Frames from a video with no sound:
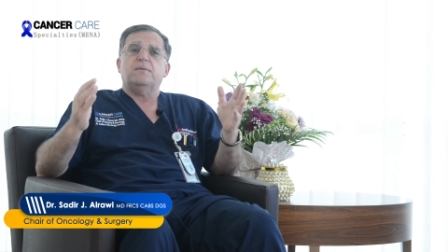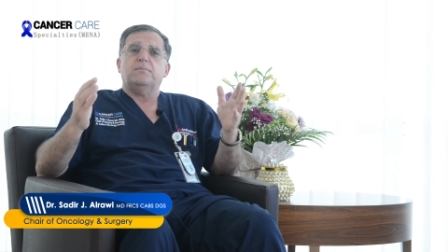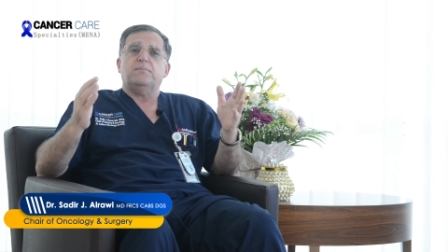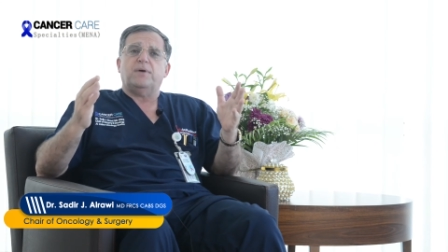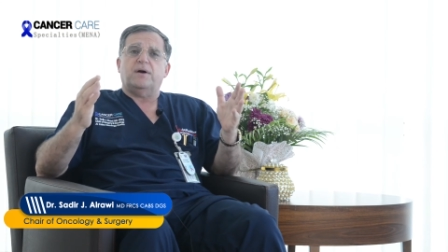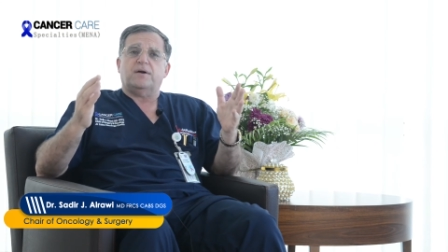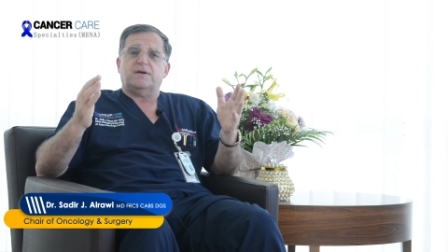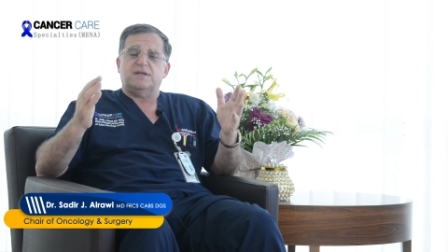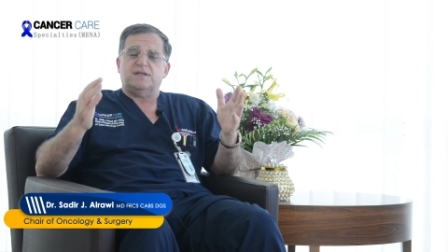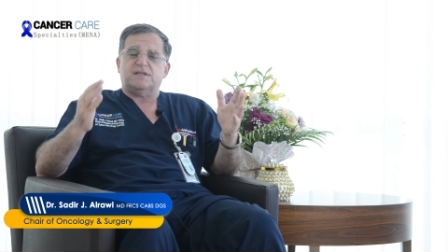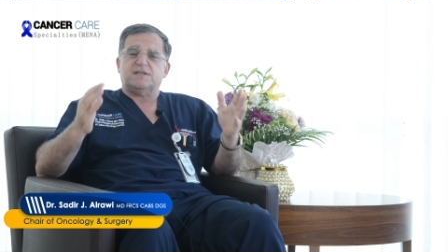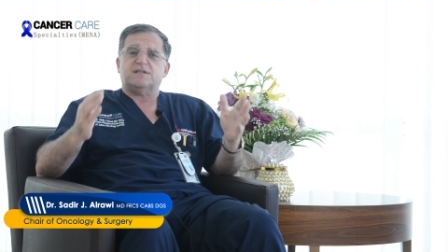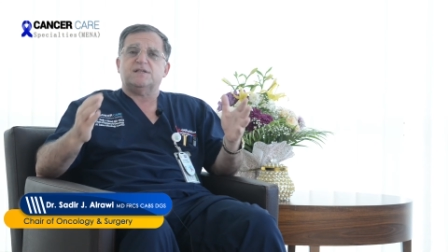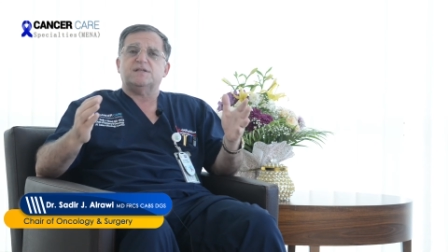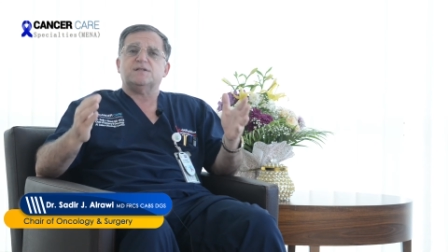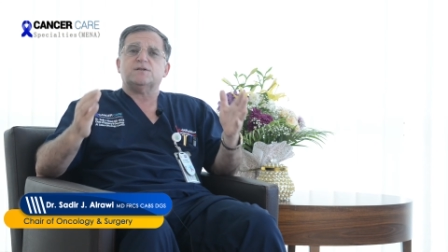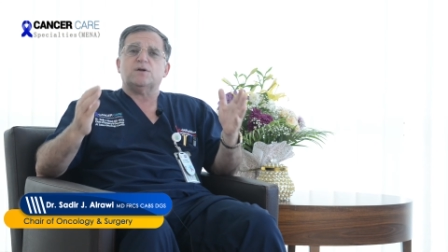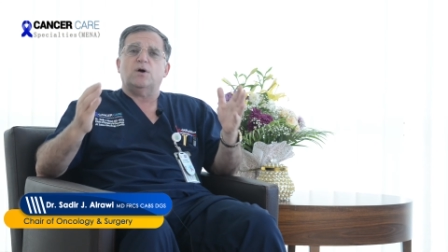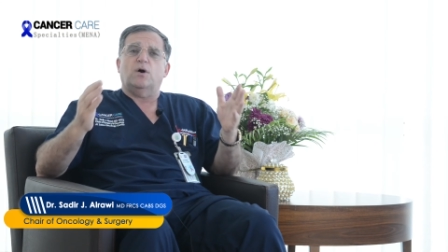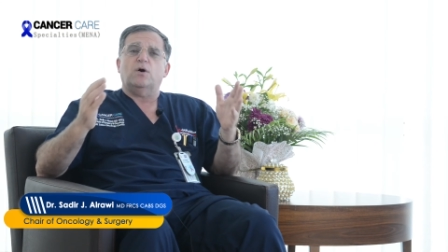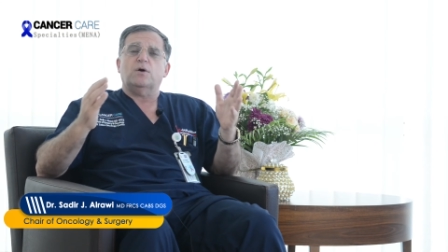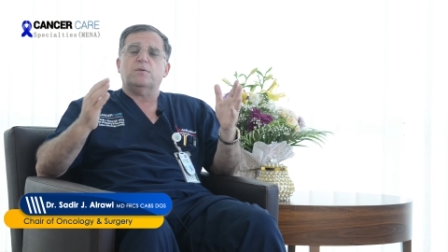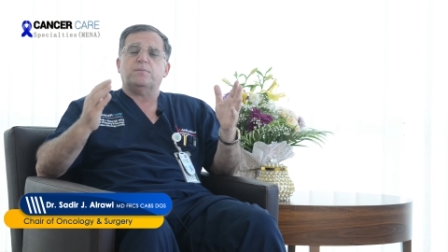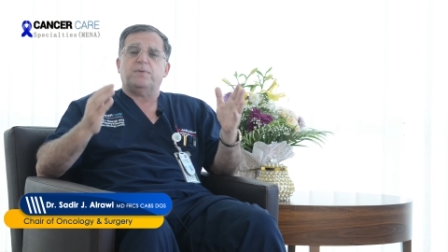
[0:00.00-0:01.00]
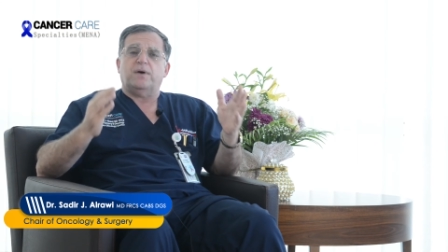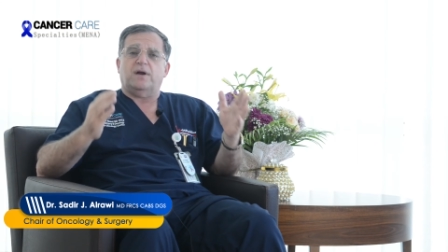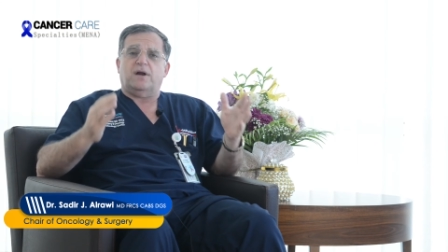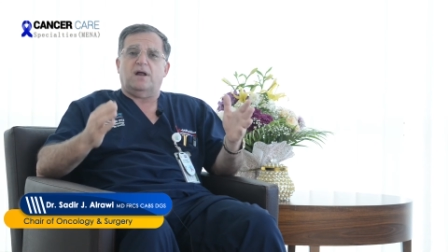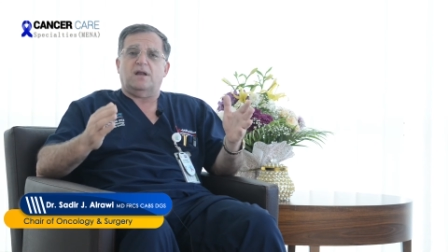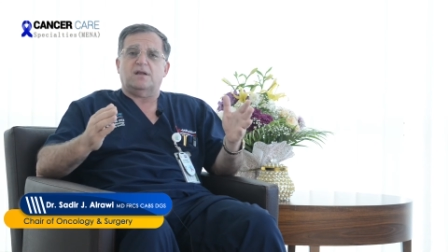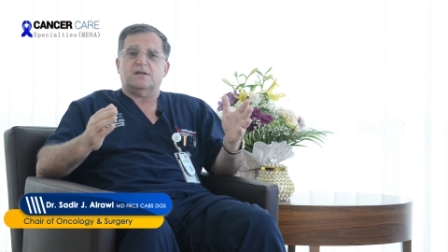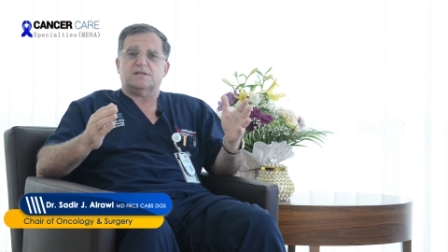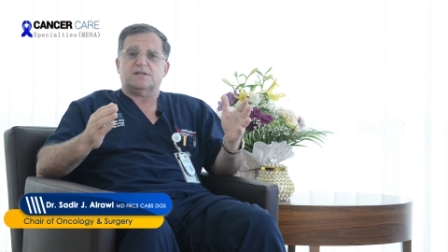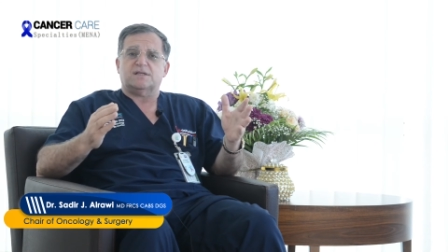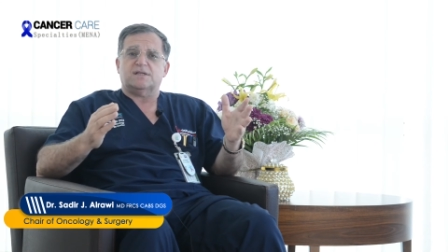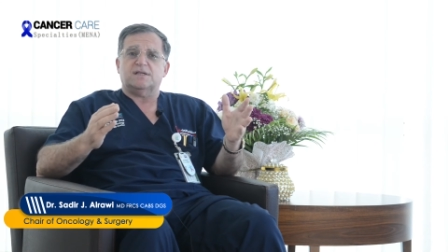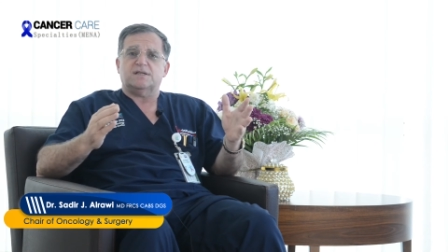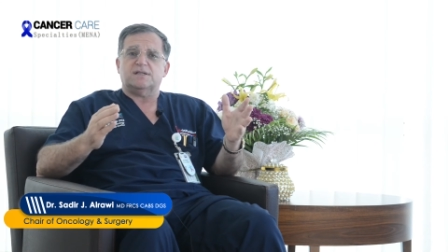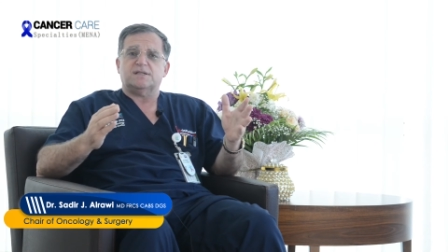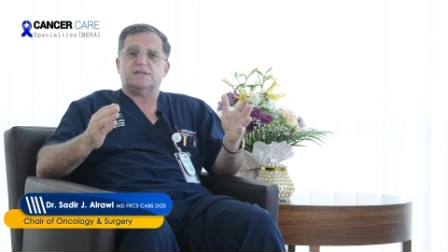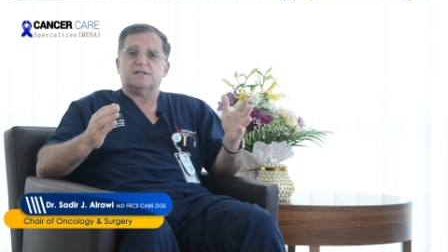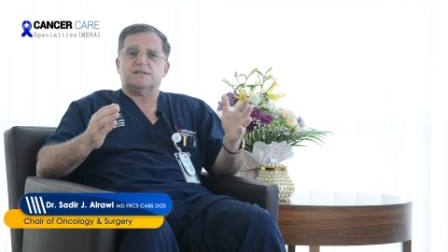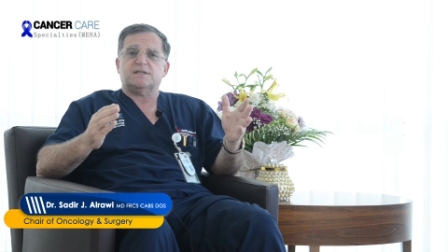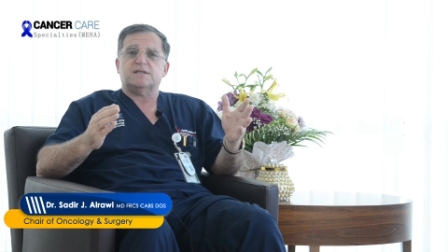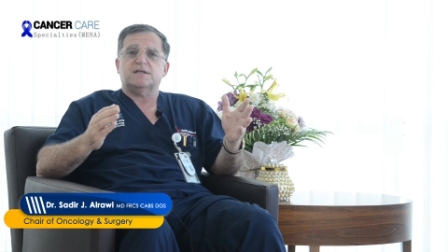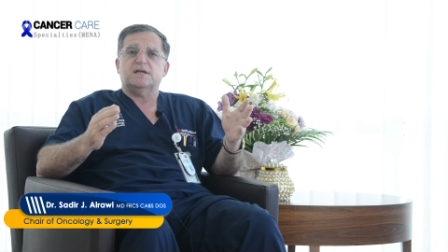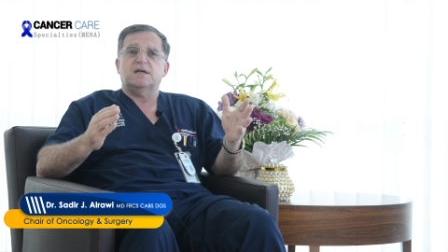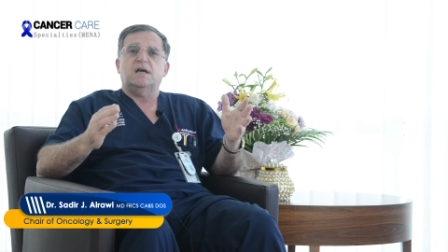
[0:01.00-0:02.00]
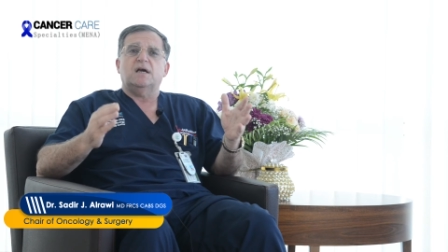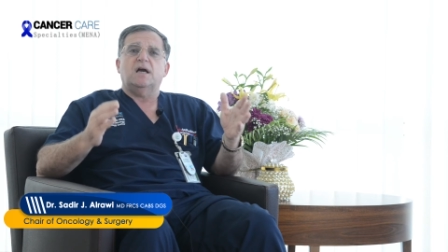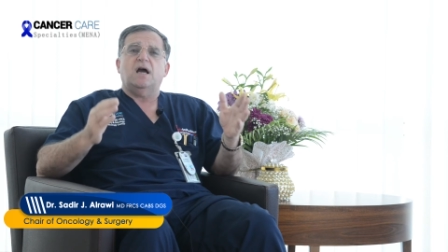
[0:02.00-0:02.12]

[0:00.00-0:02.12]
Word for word: paresis or paralysis.